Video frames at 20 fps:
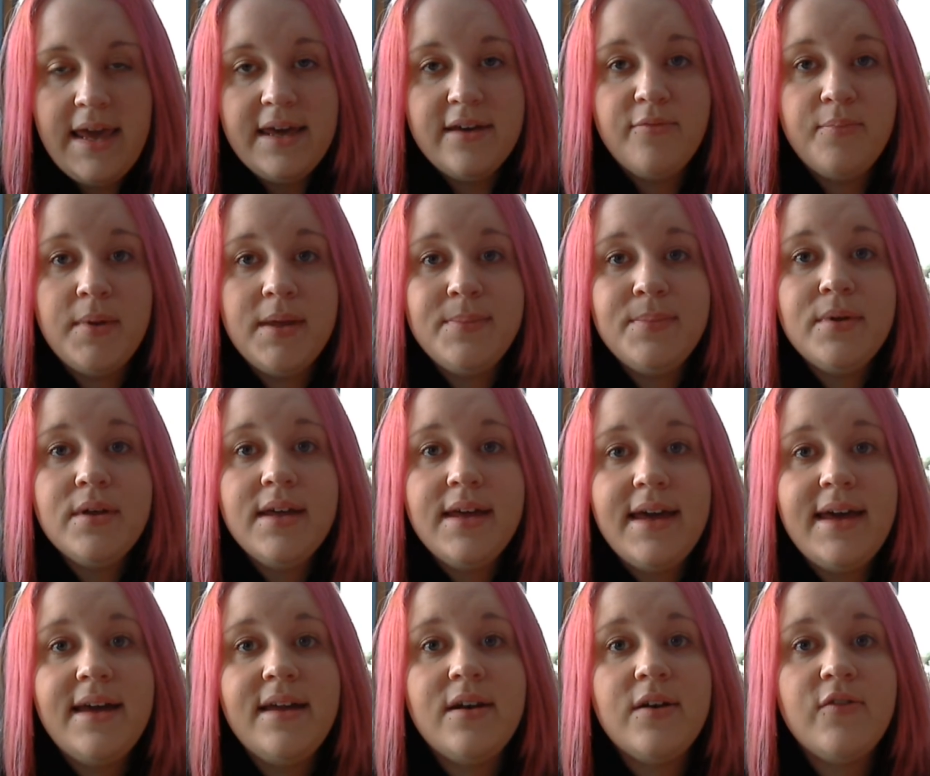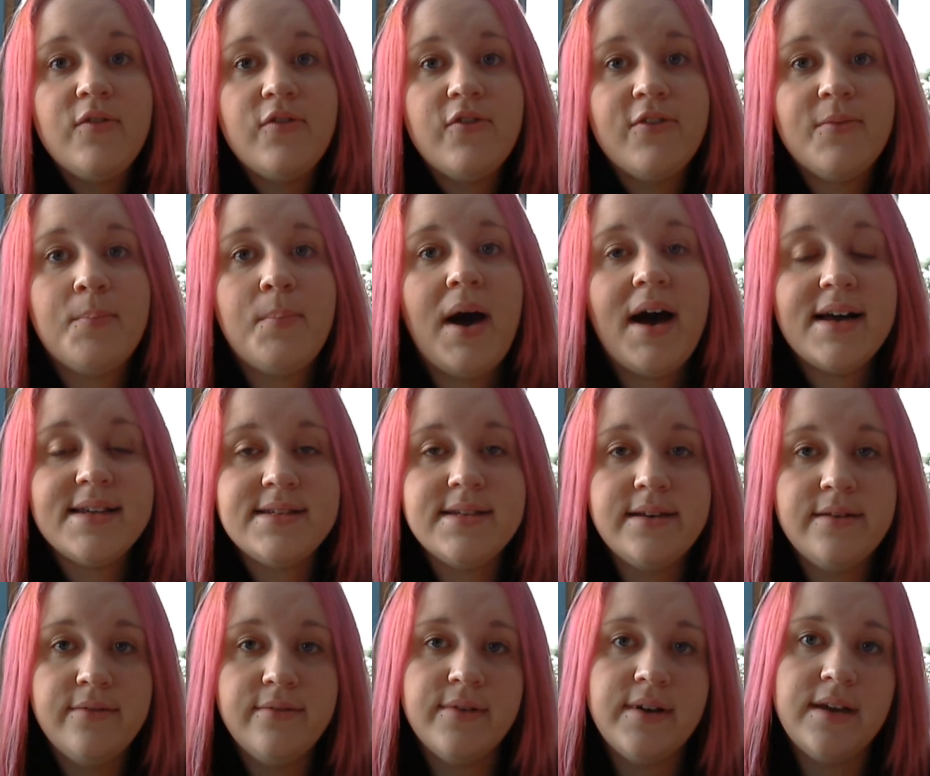If people get
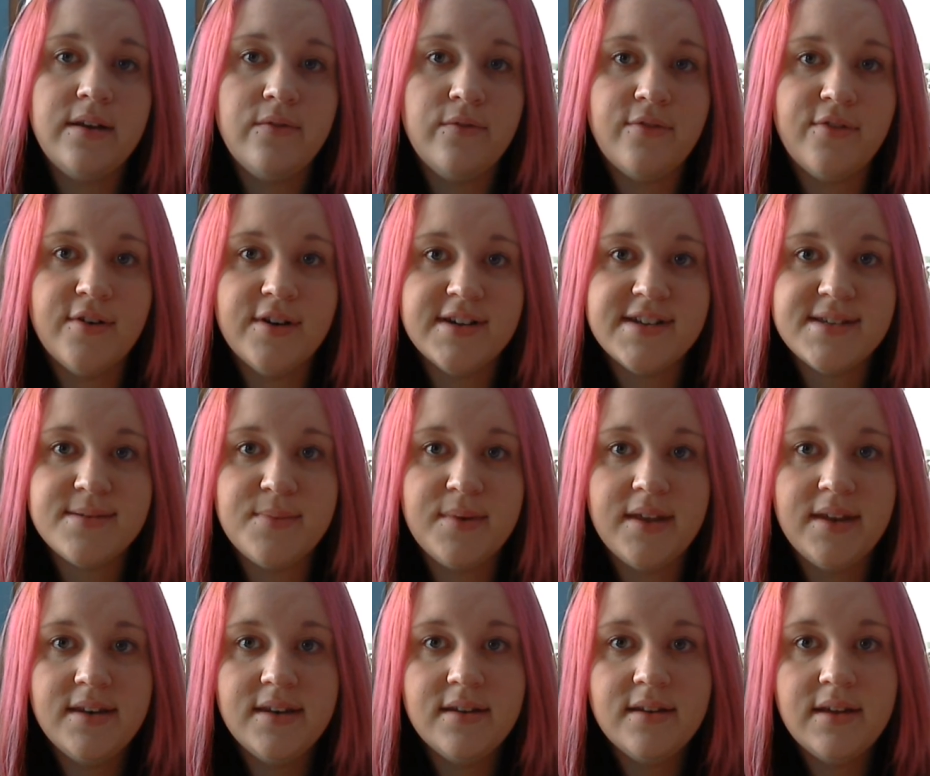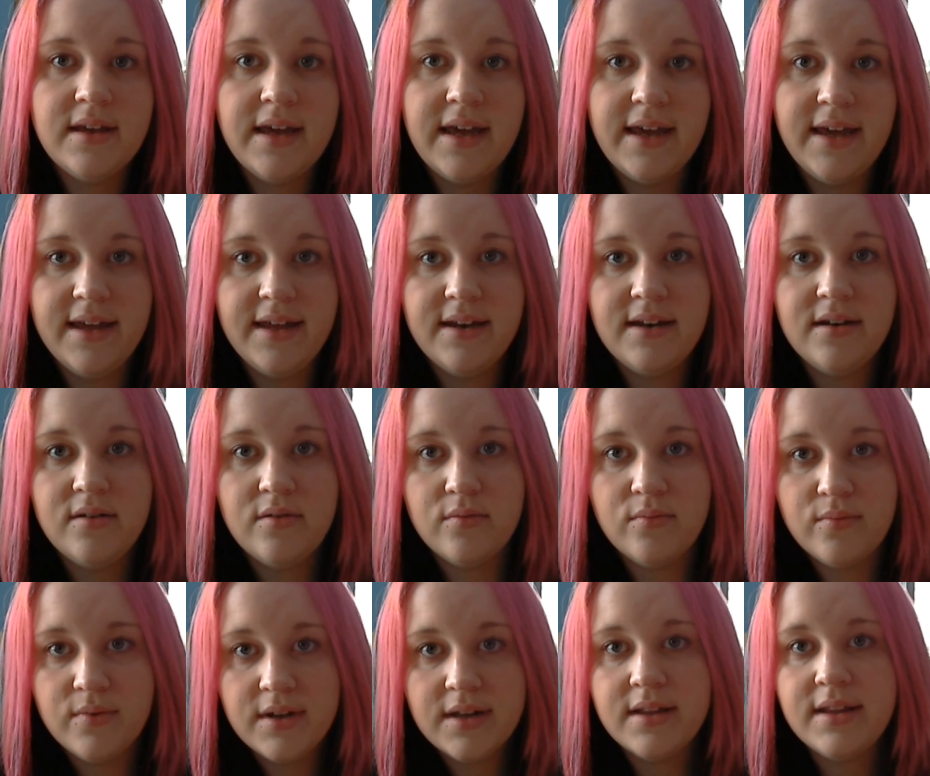positive reinforcement, it
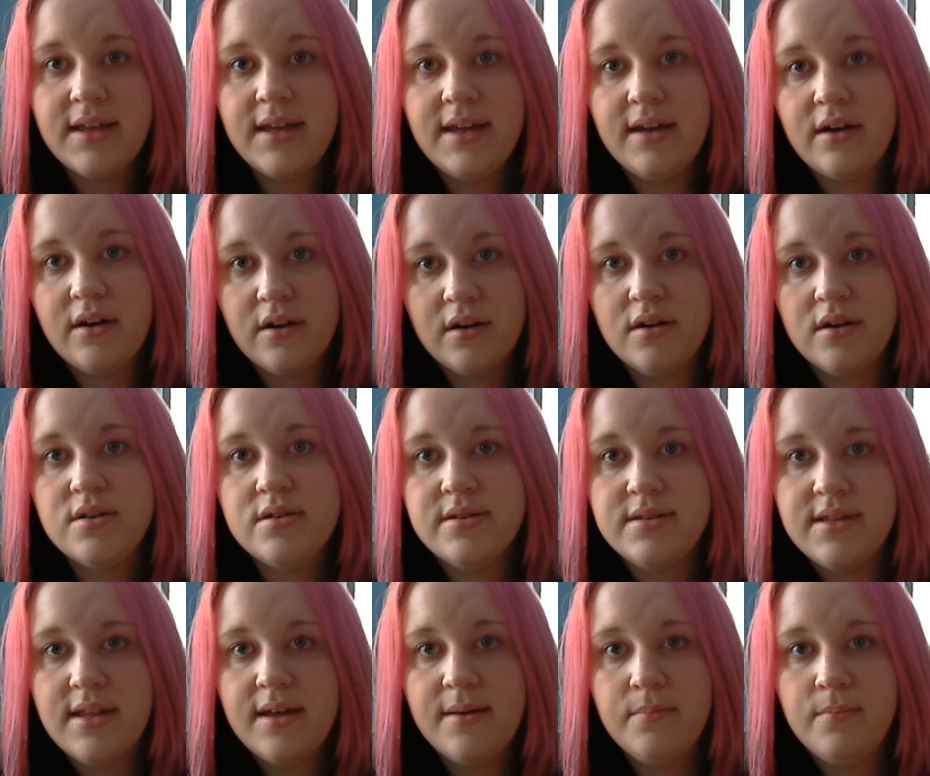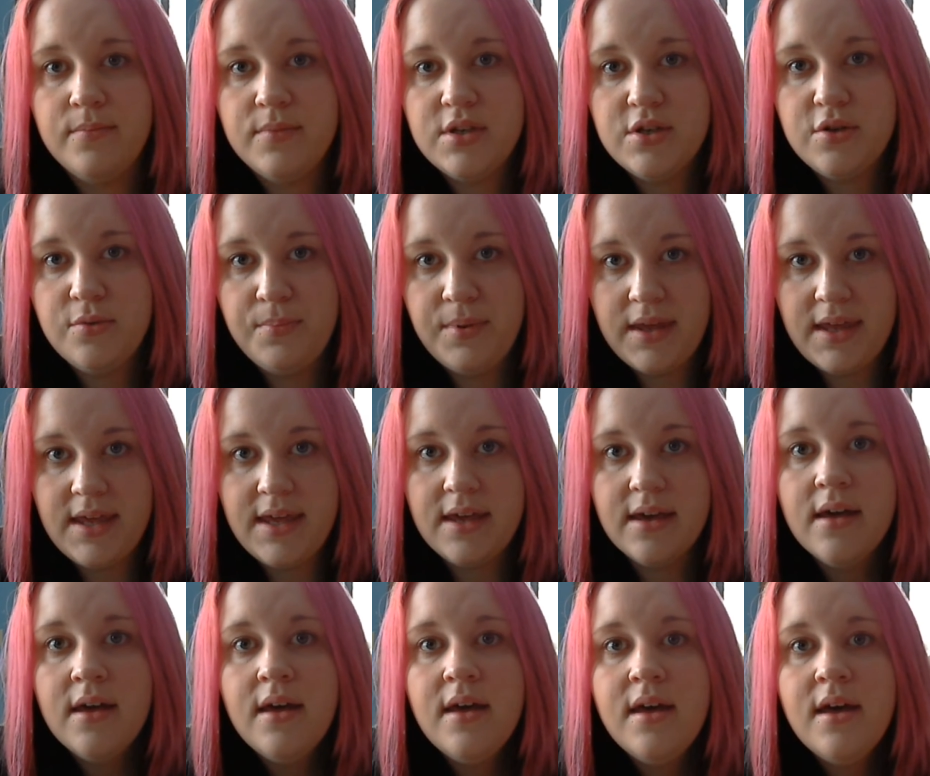really encourages them to
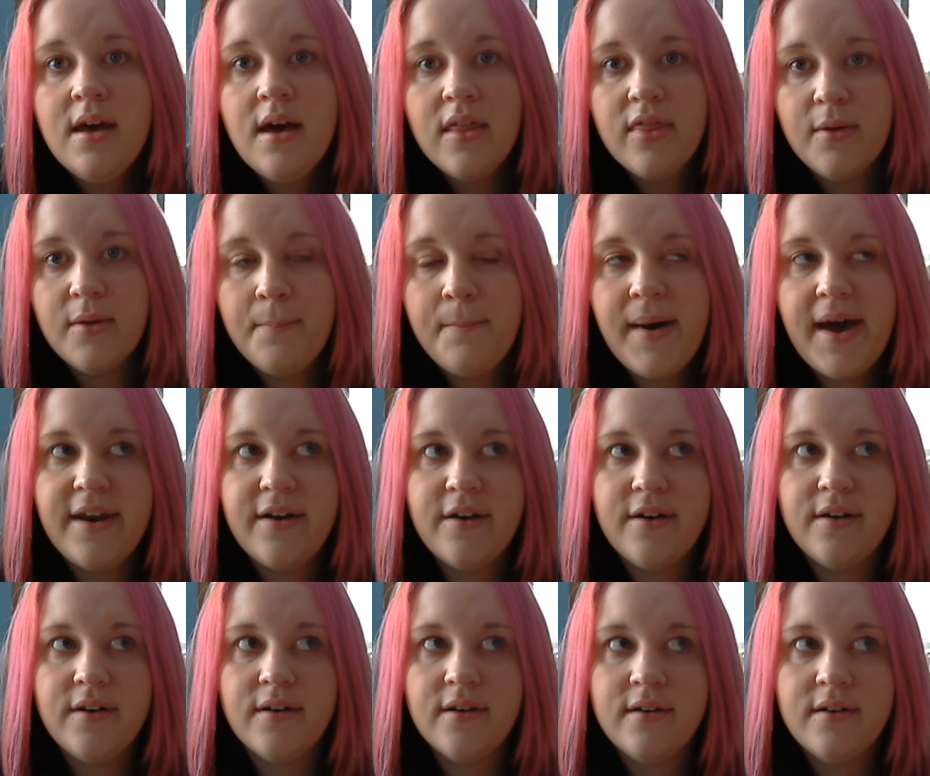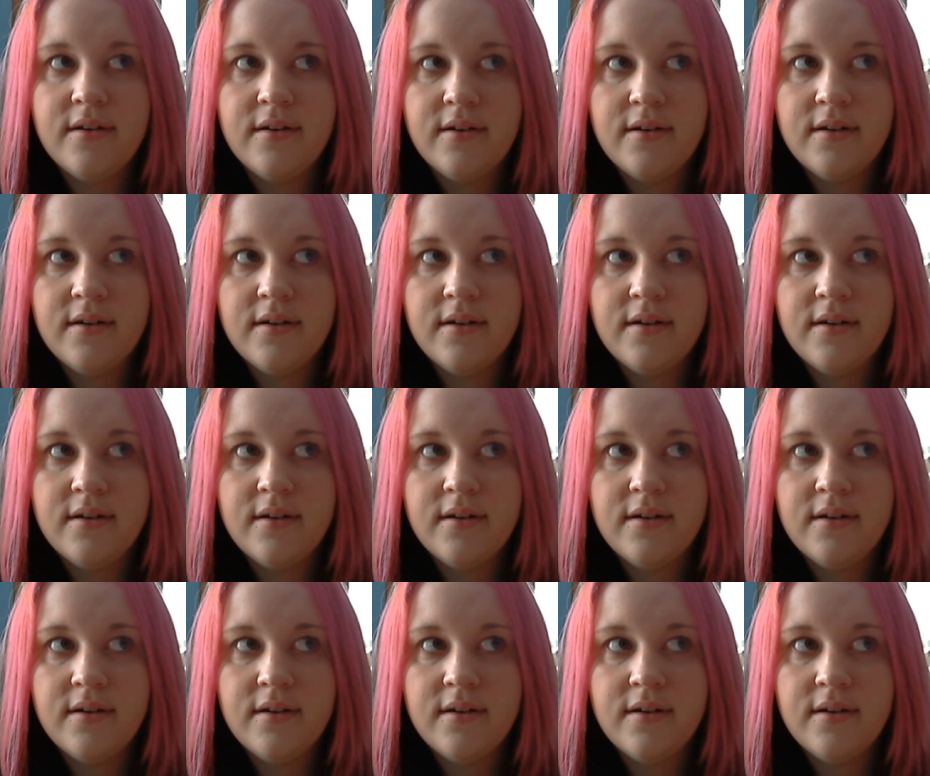be a better